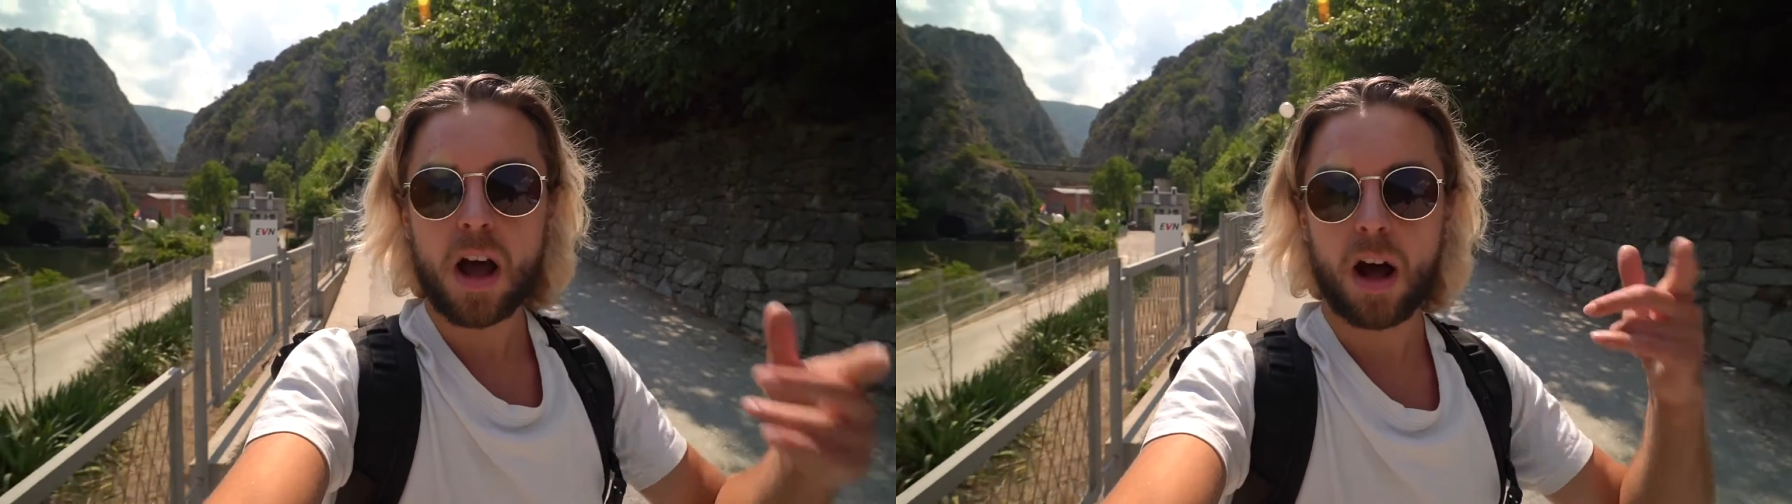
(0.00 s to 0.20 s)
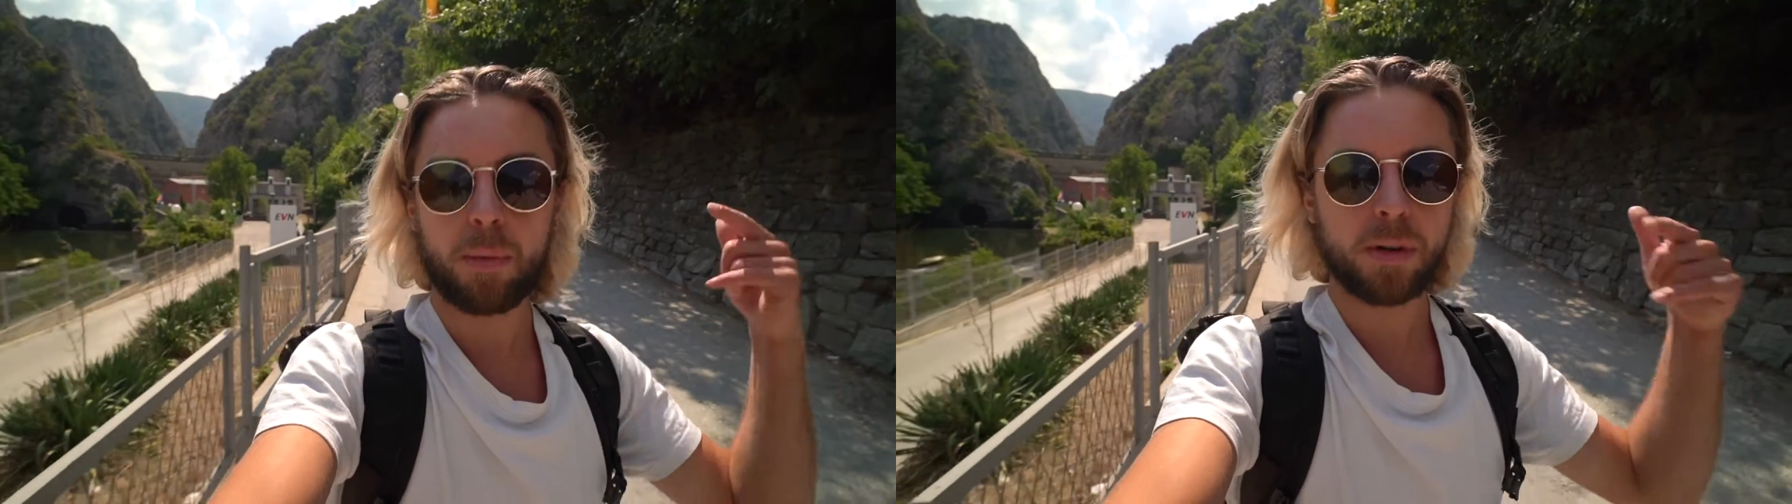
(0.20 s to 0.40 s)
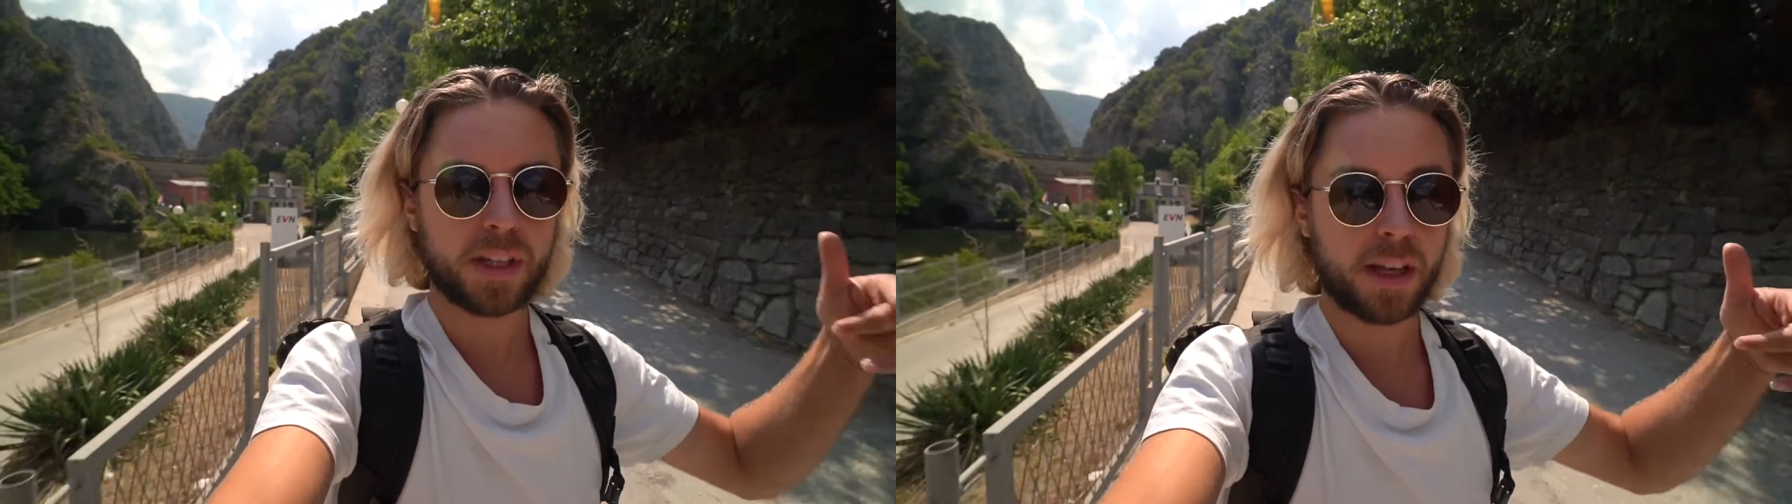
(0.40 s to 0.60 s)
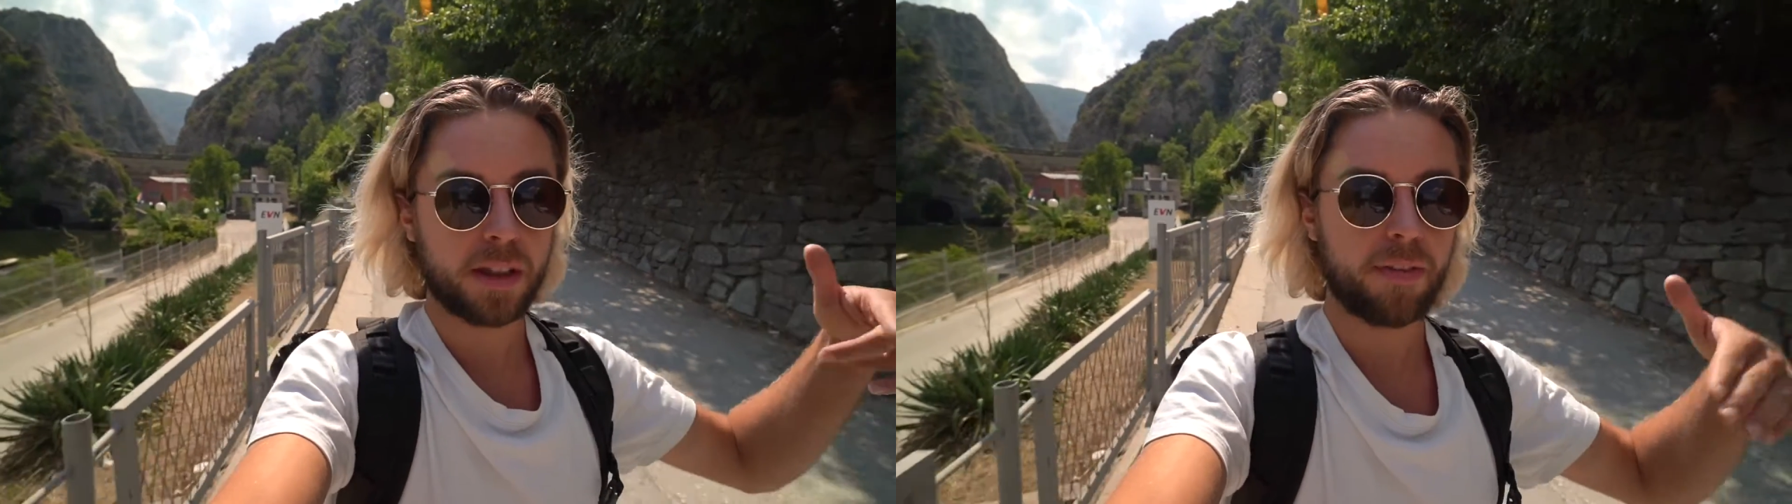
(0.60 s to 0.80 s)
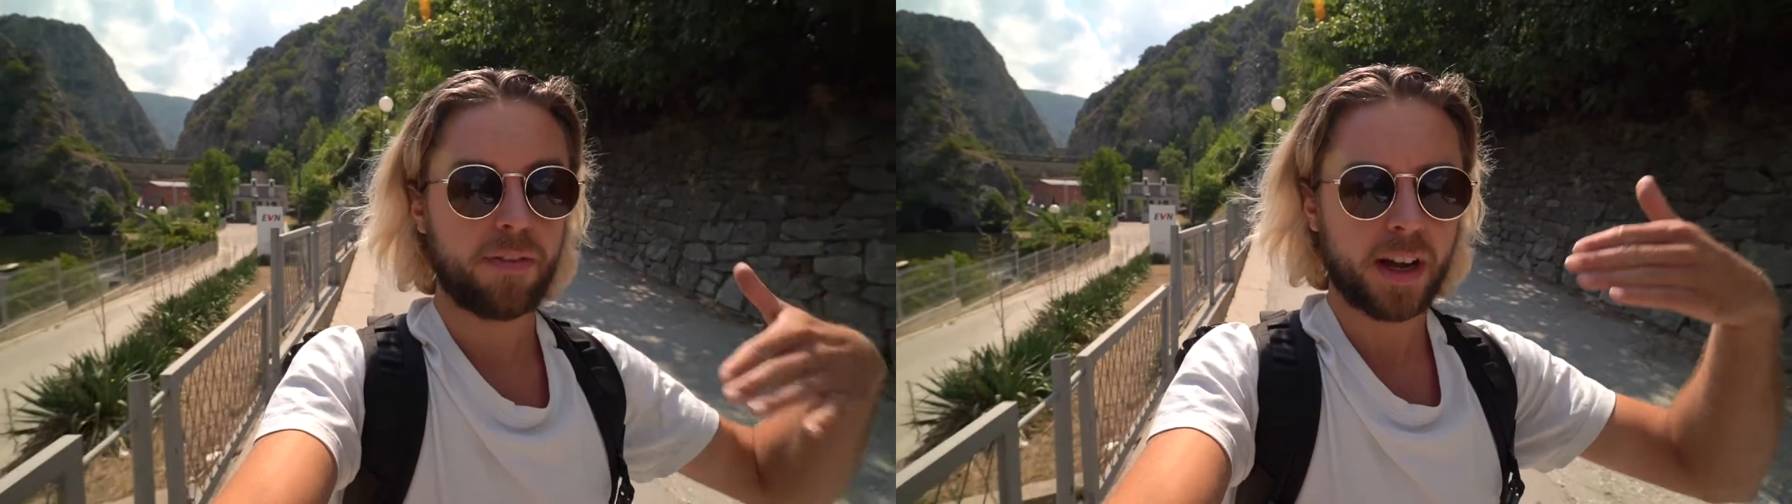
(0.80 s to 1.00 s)
I will say
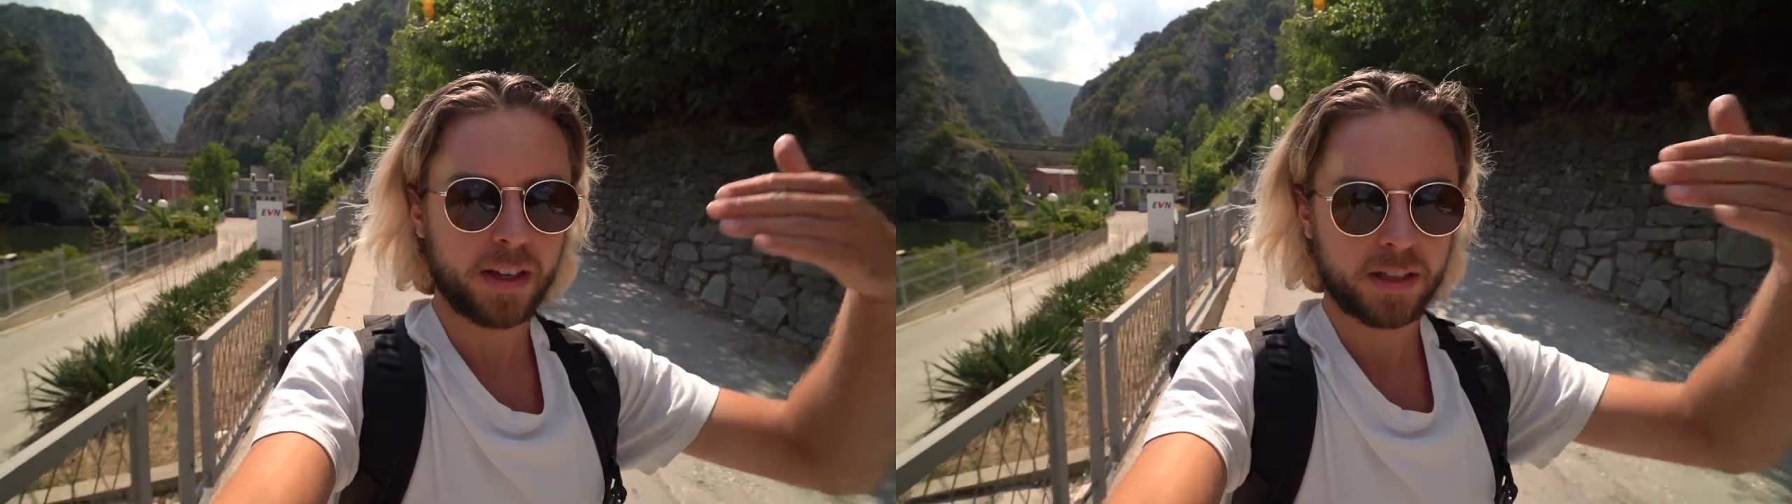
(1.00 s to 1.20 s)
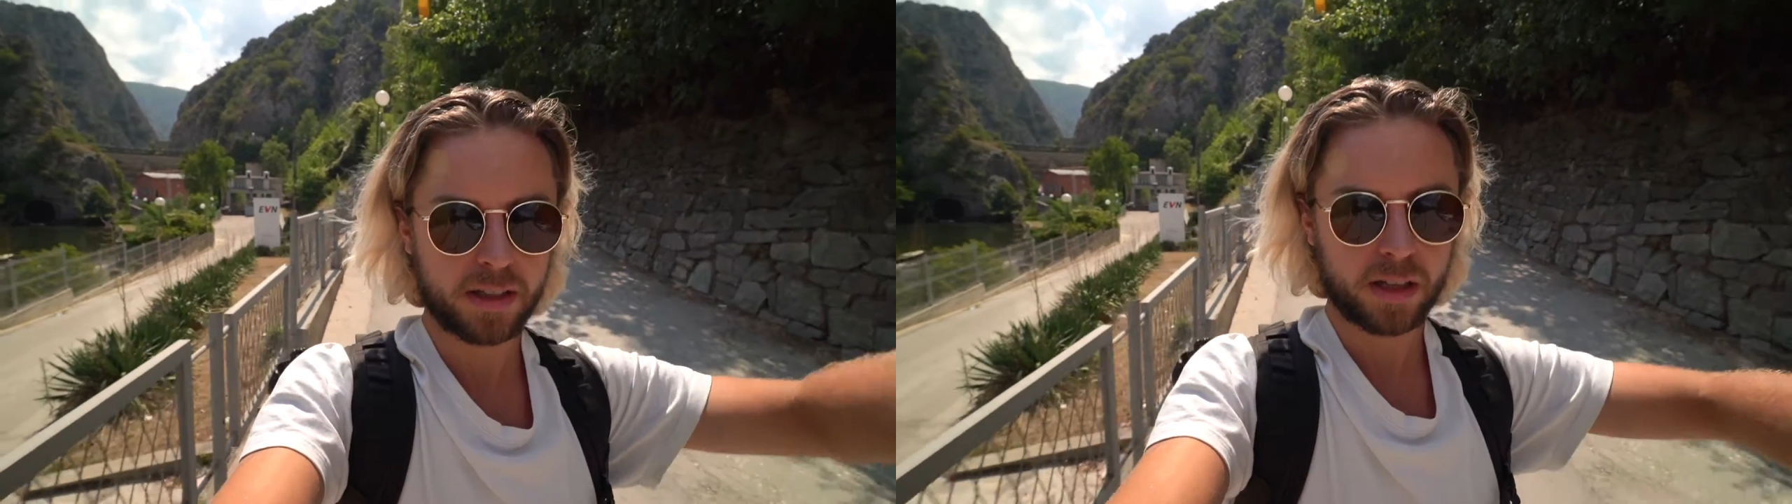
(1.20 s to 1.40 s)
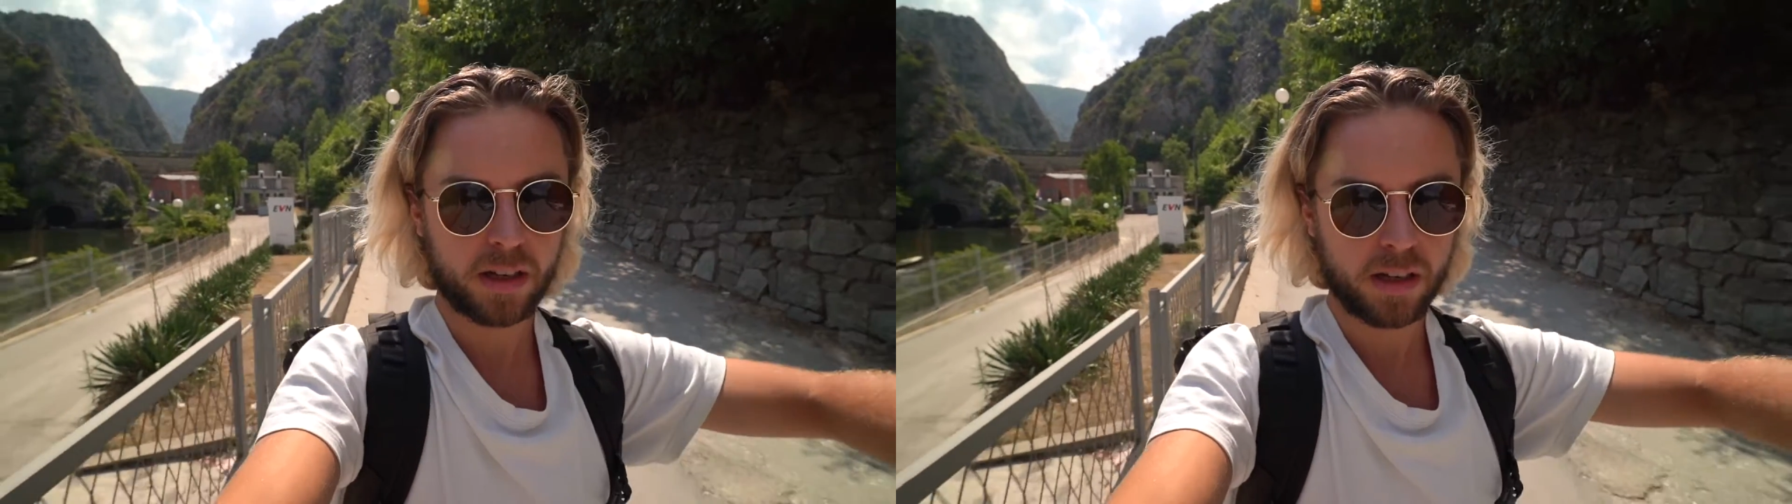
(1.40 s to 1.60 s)
the first